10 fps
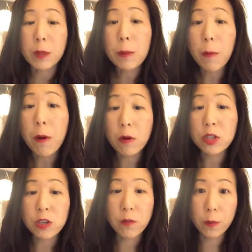people
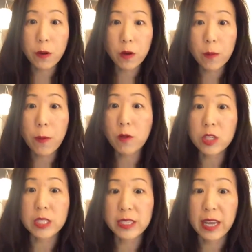posting for
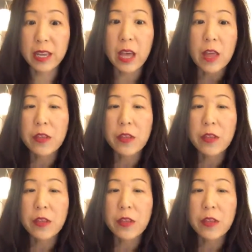posting's sake.